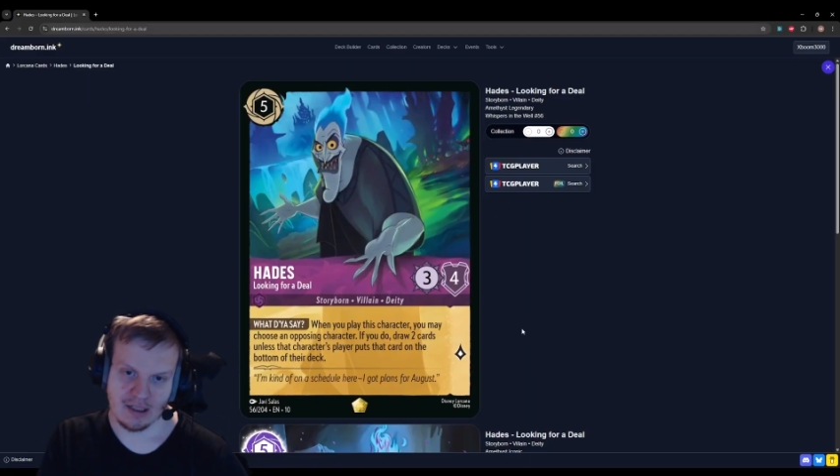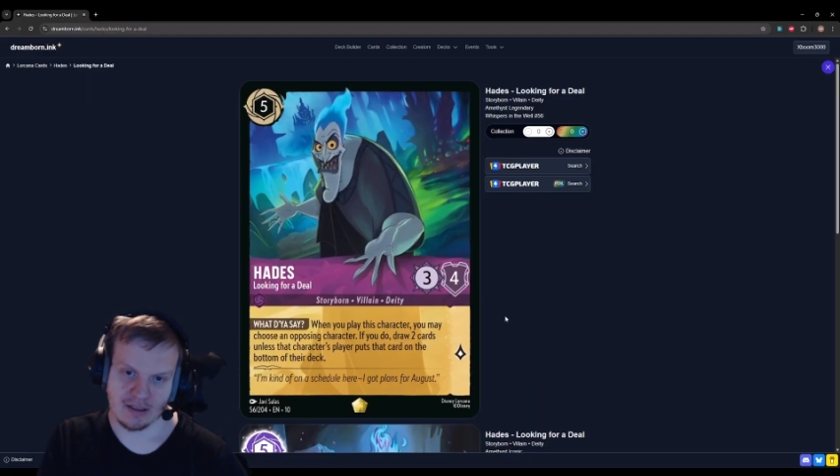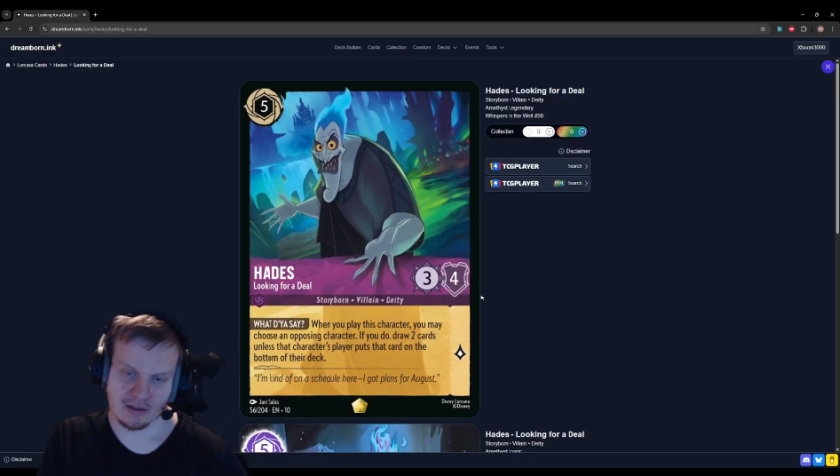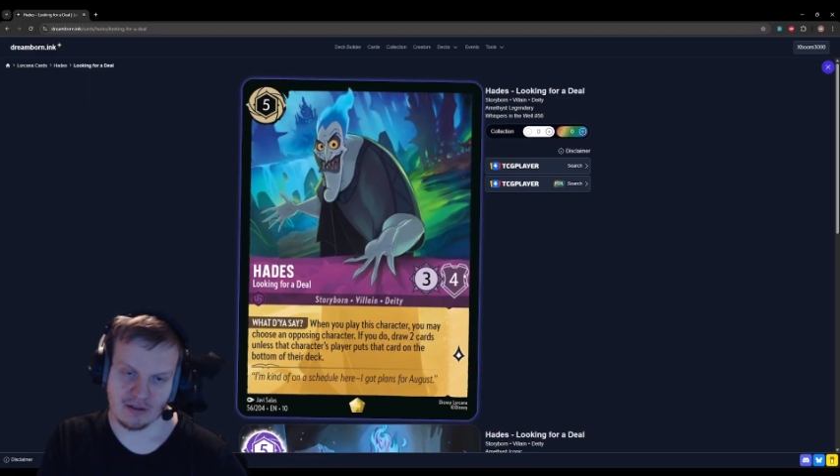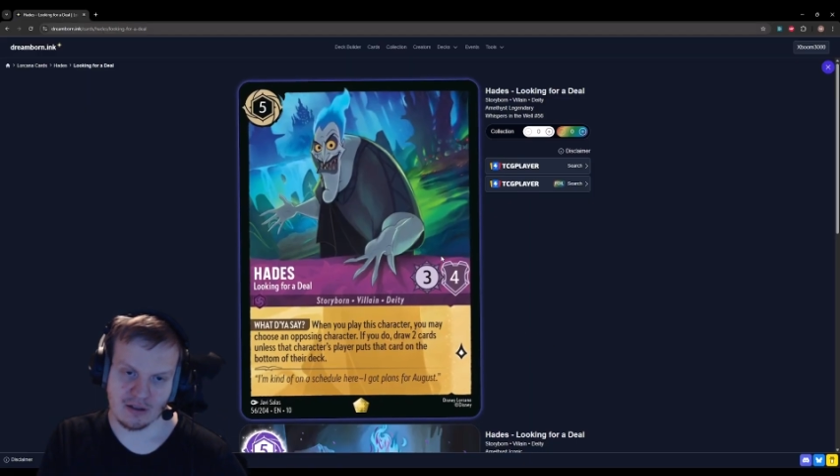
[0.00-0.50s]

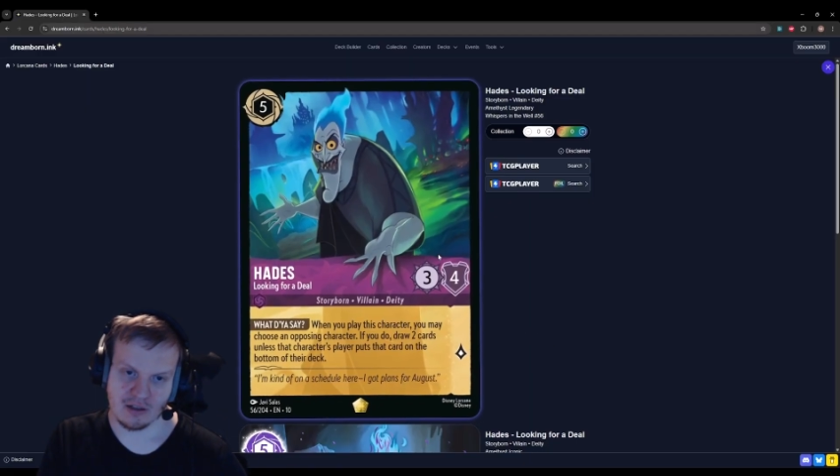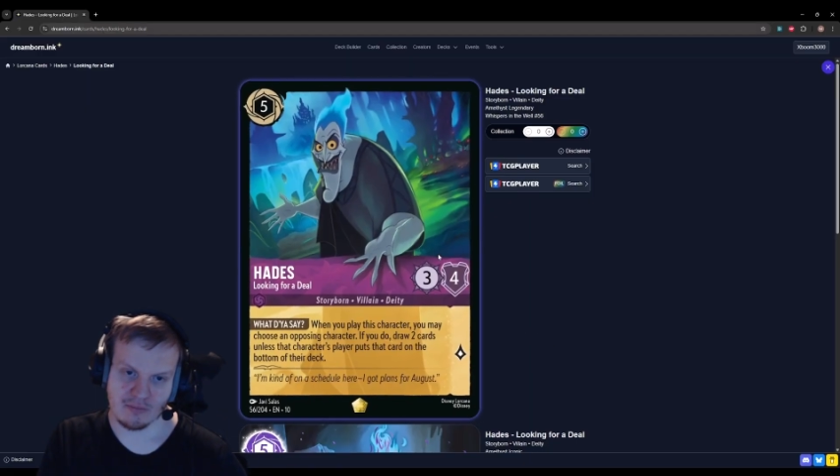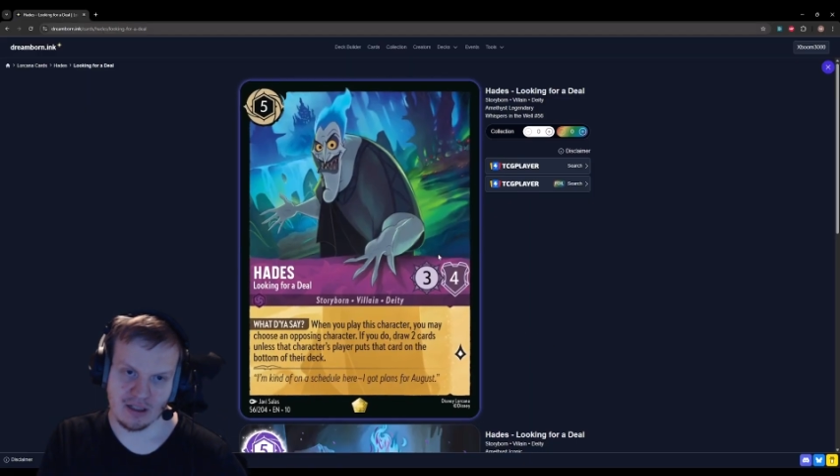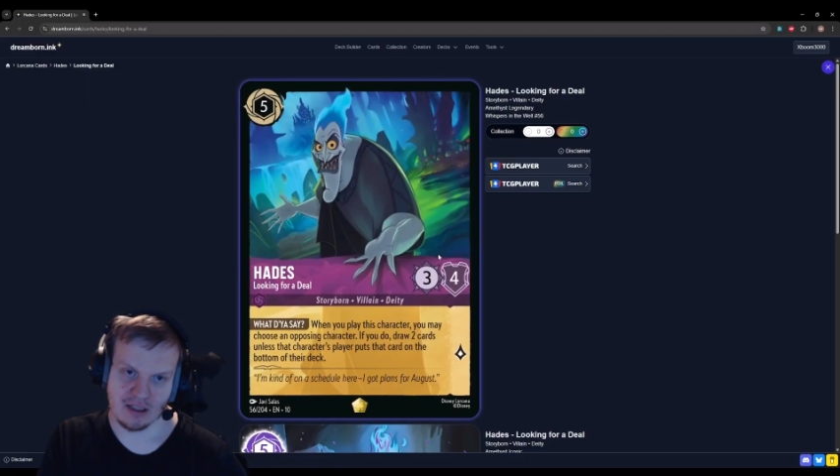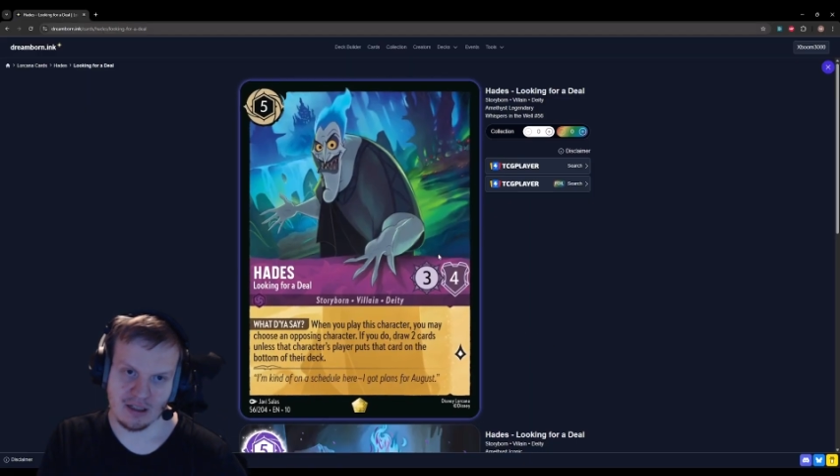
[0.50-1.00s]
it's not gonna
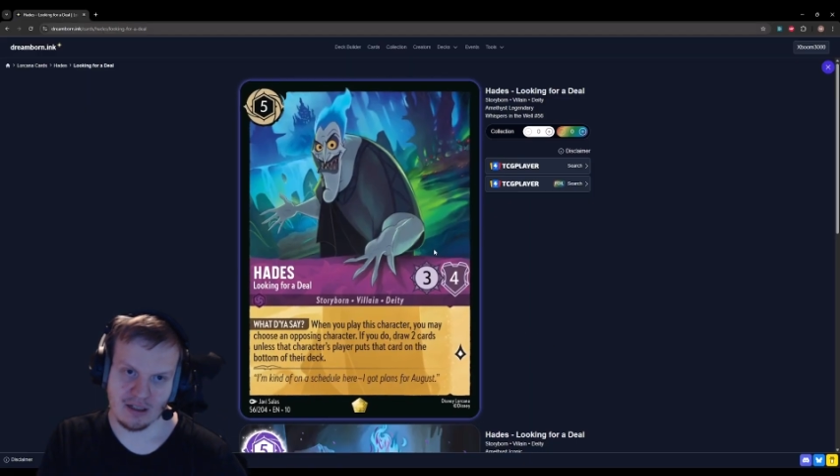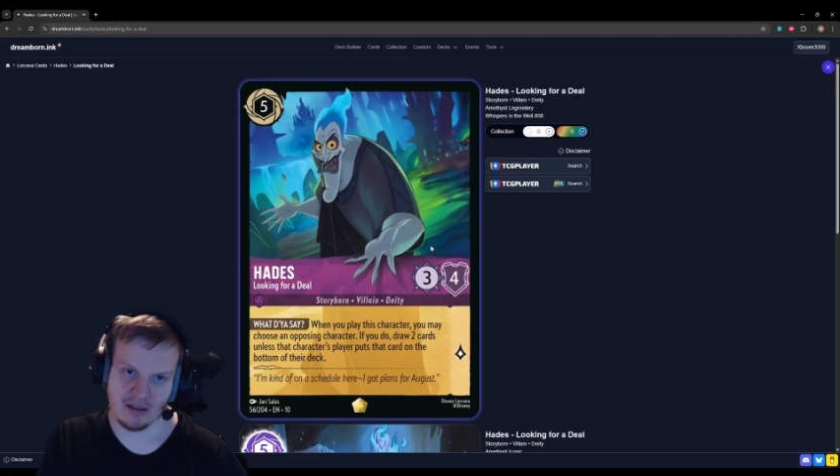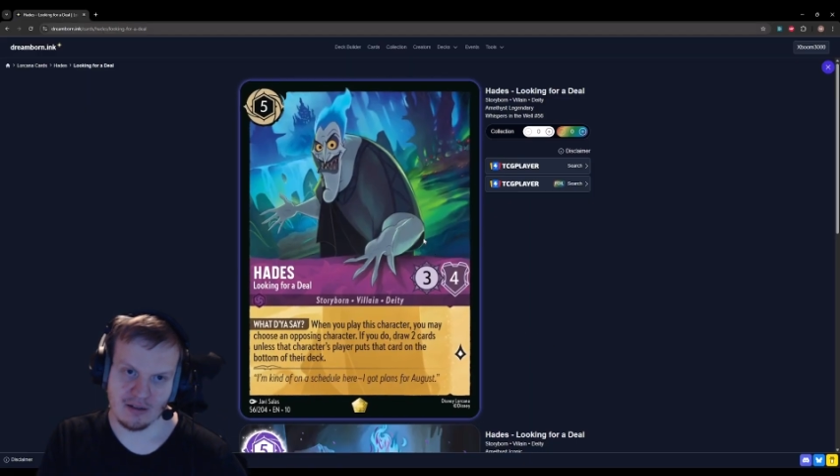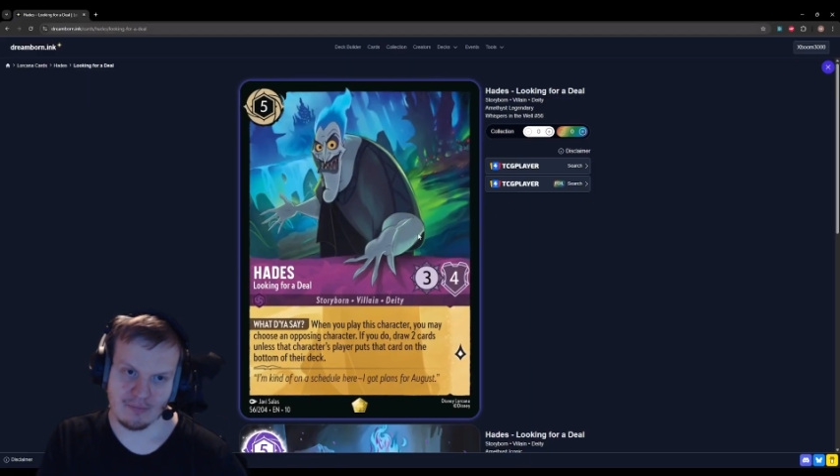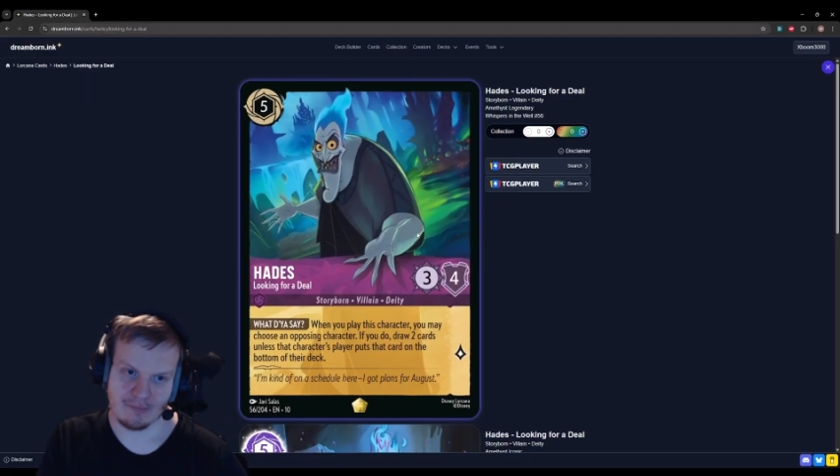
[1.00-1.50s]

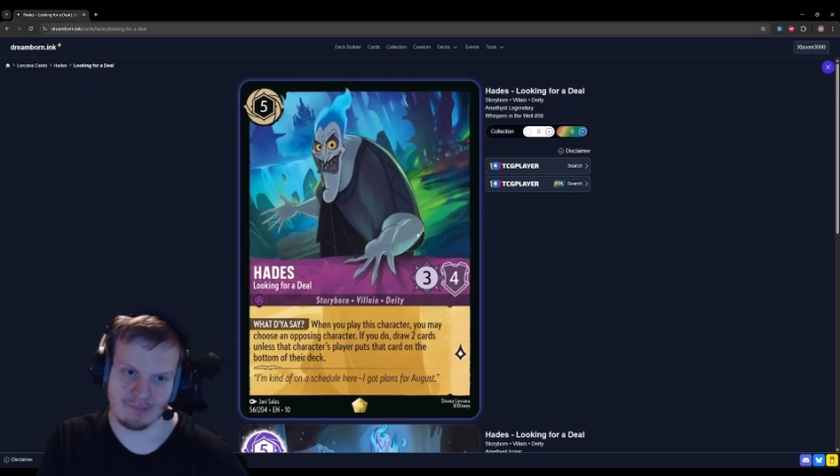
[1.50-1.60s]
be